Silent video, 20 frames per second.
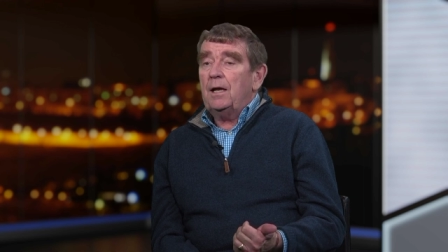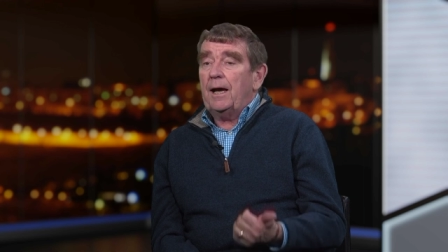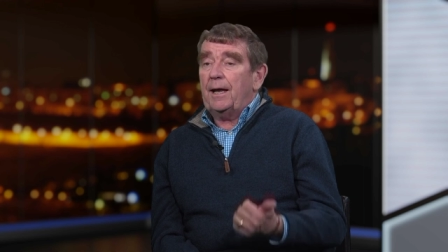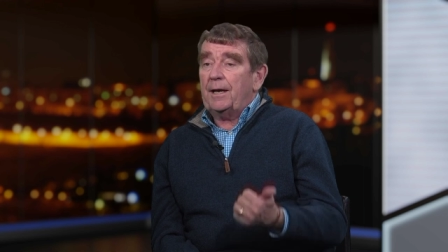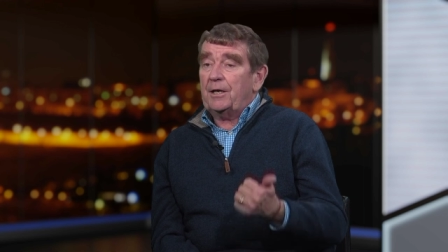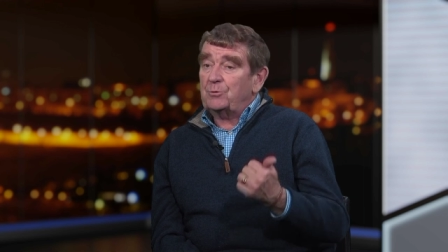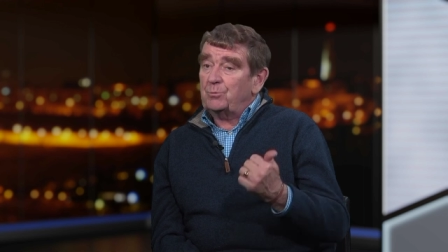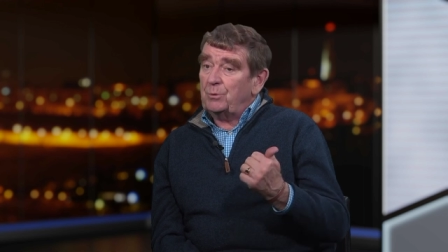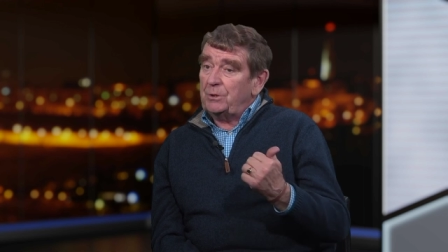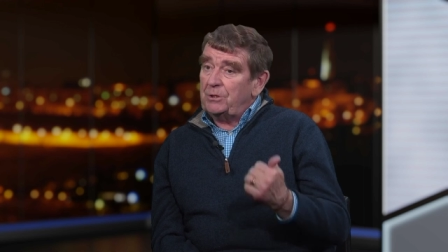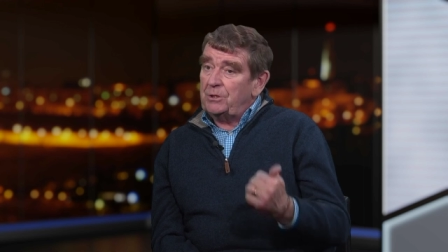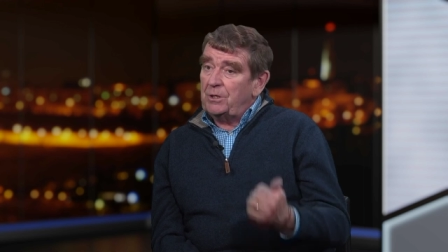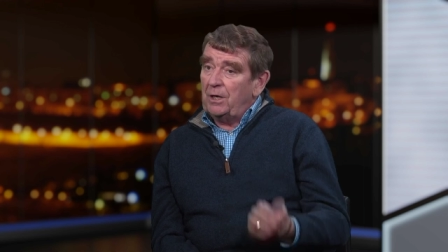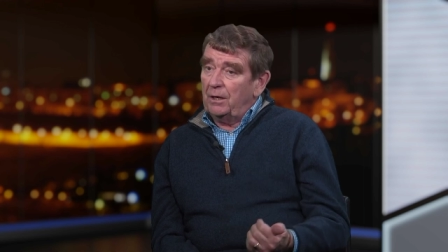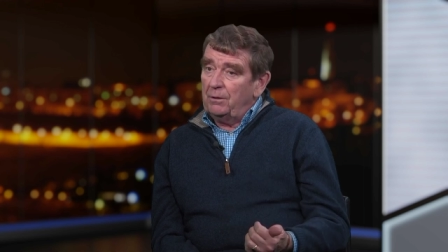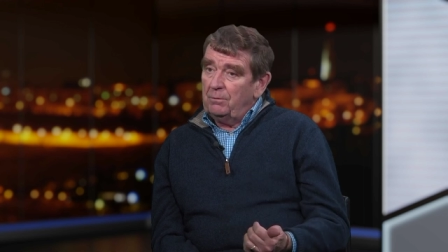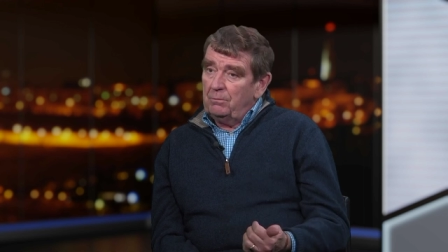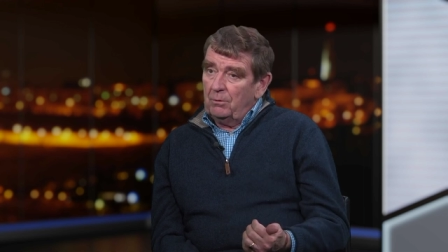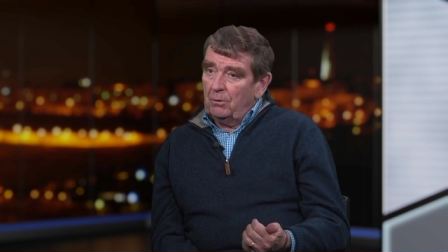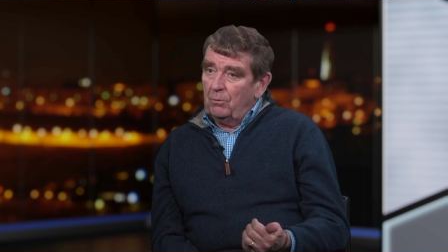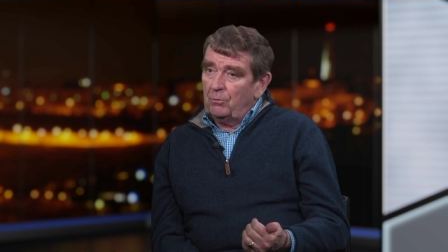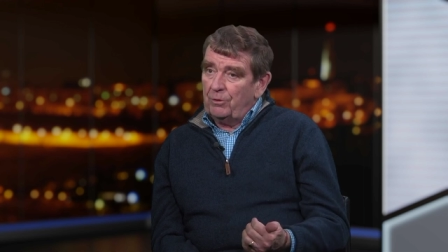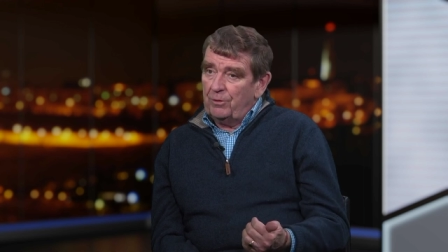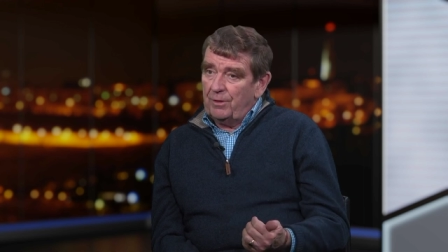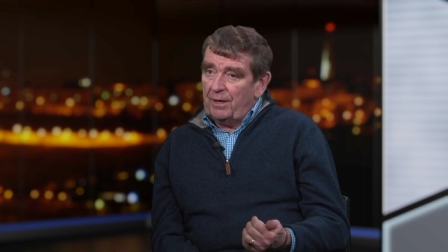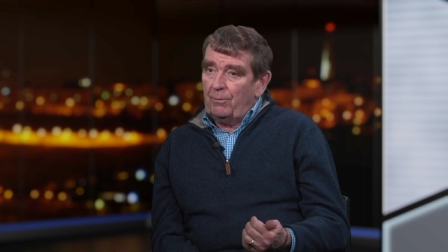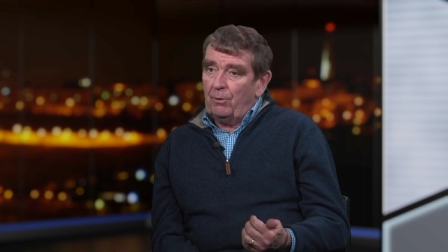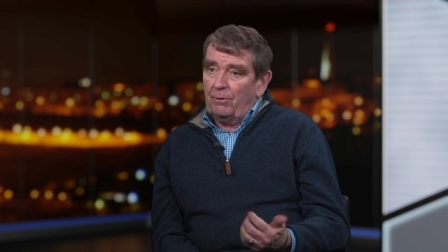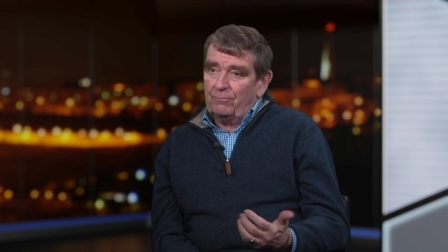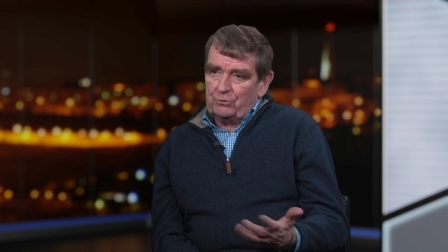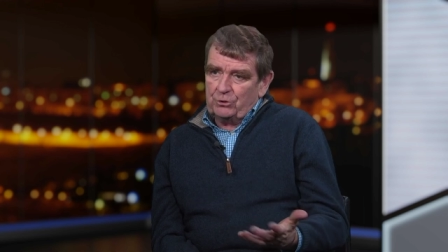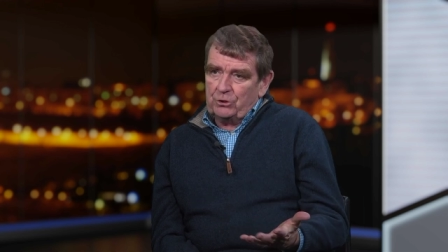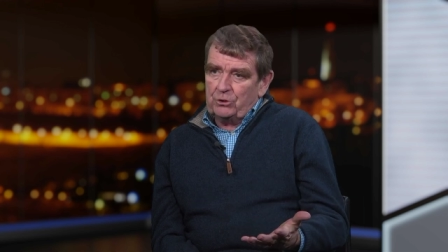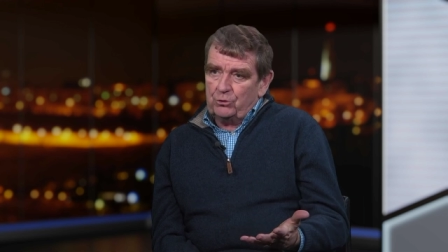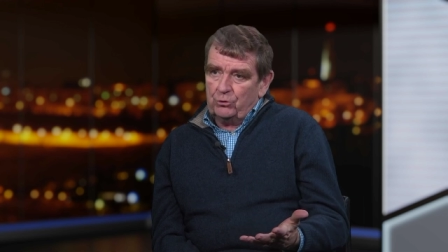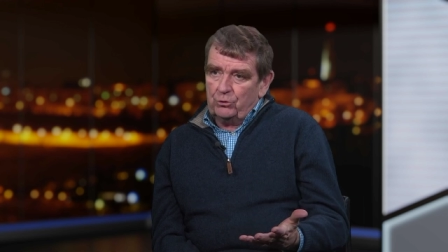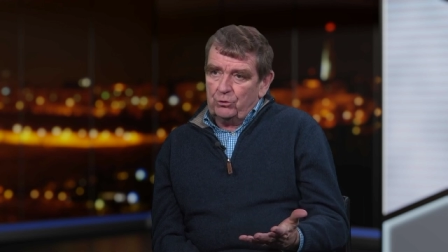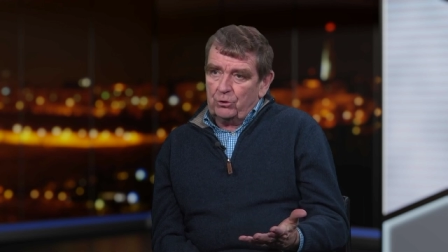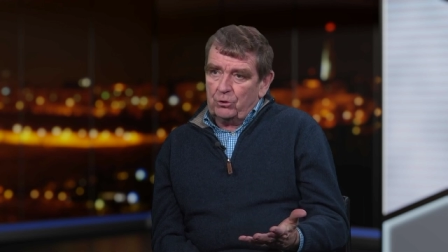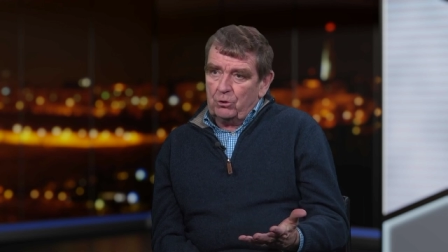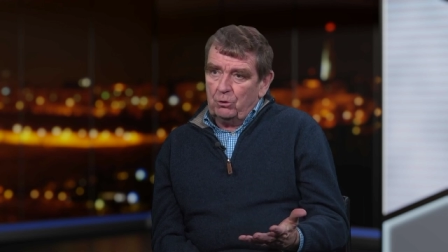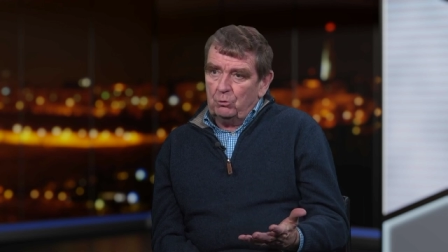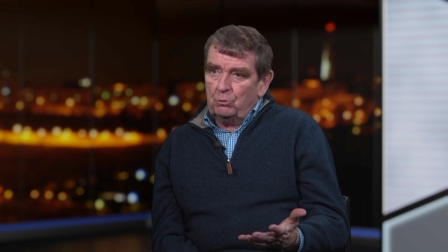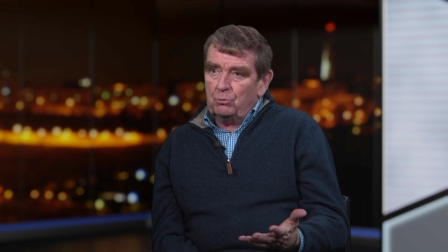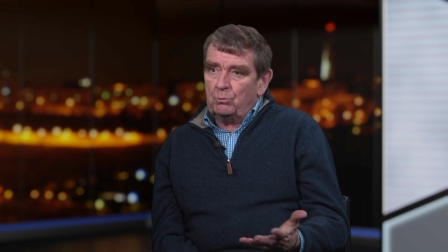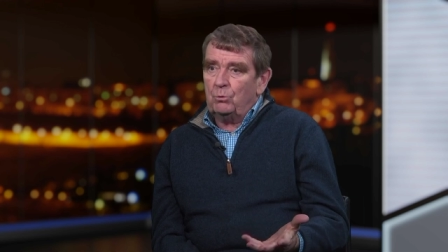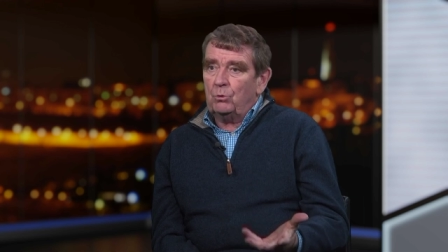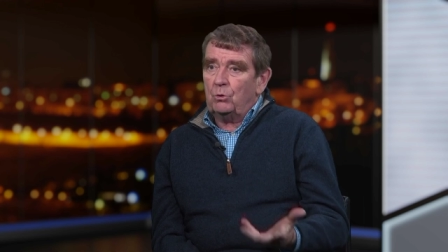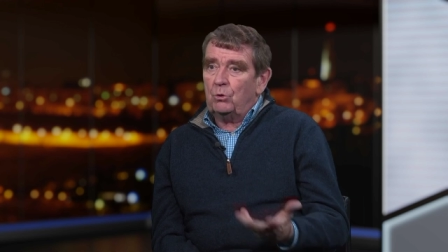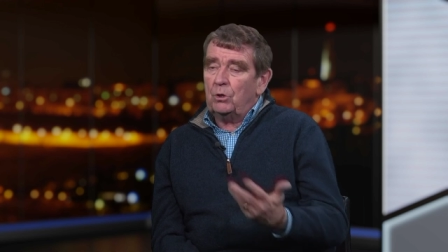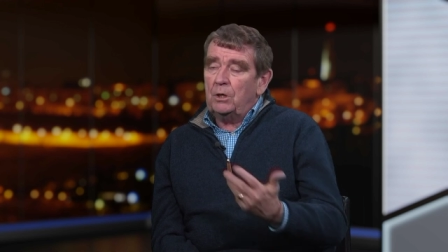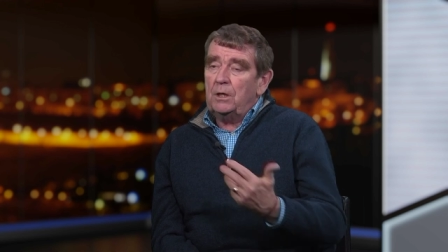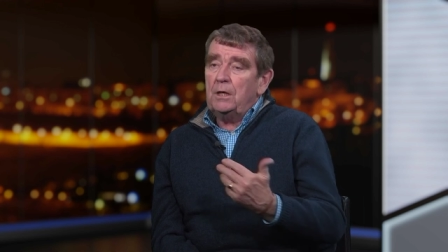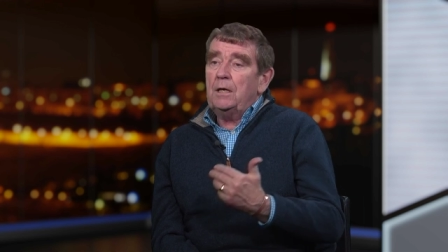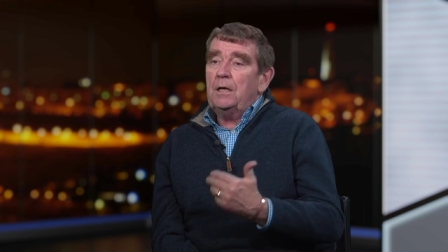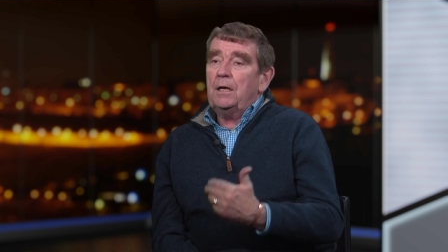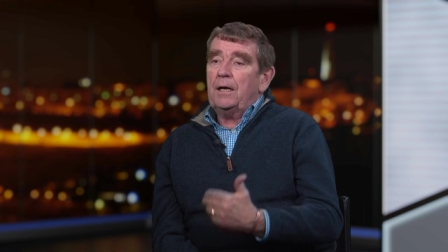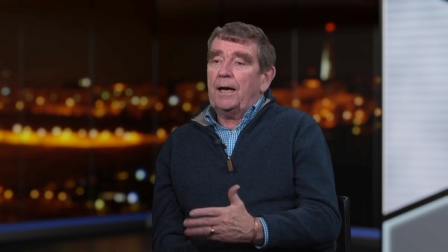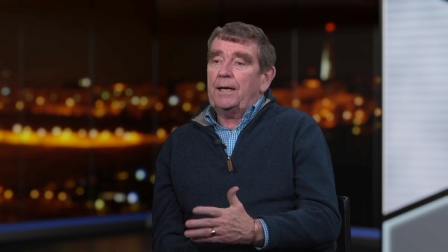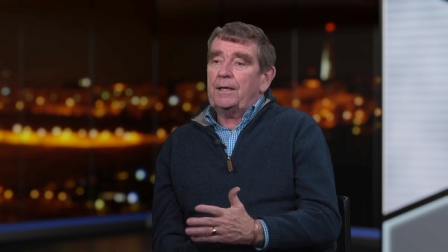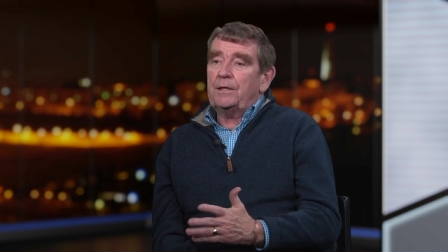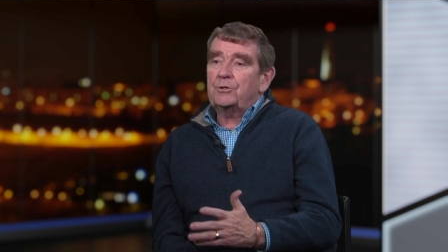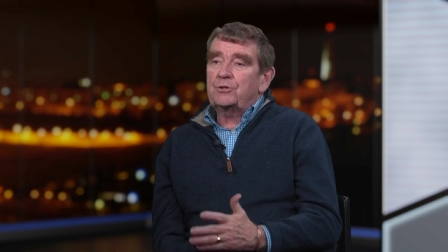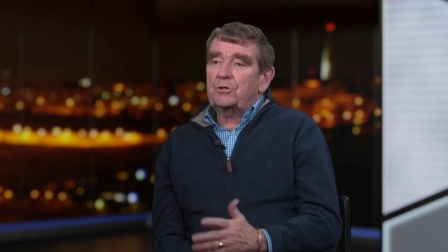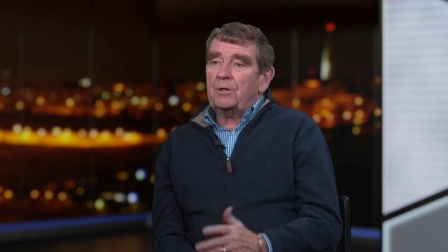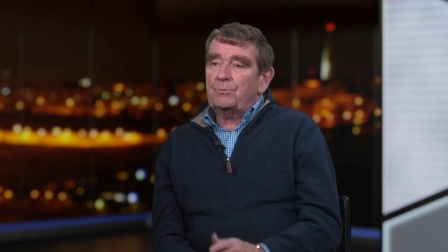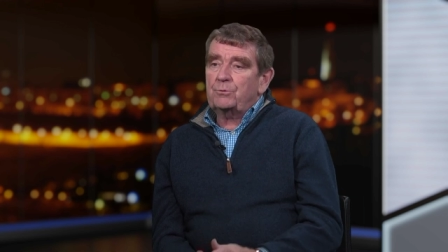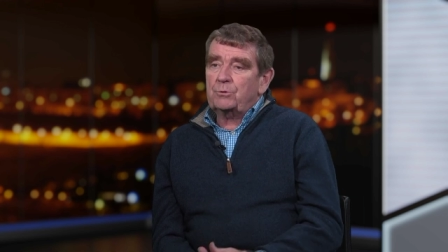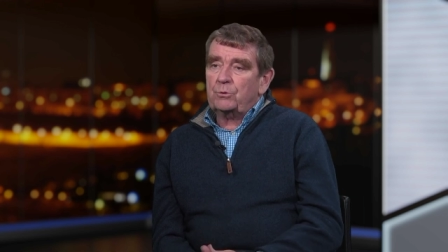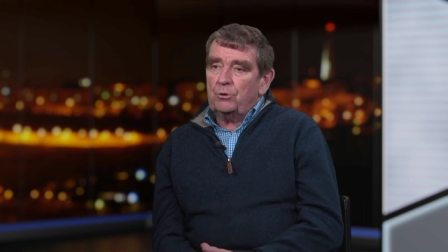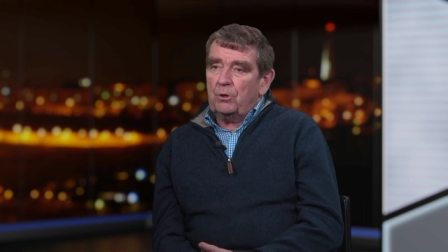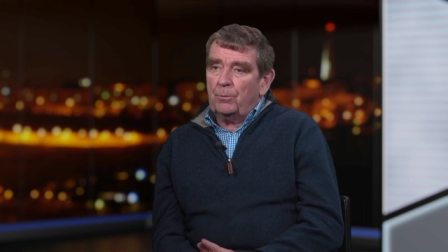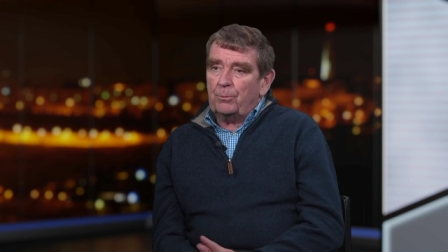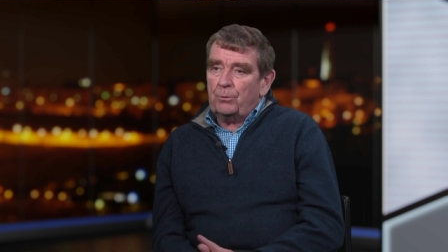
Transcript: and as we'd done with them, obviously, during the Cold War and in subsequent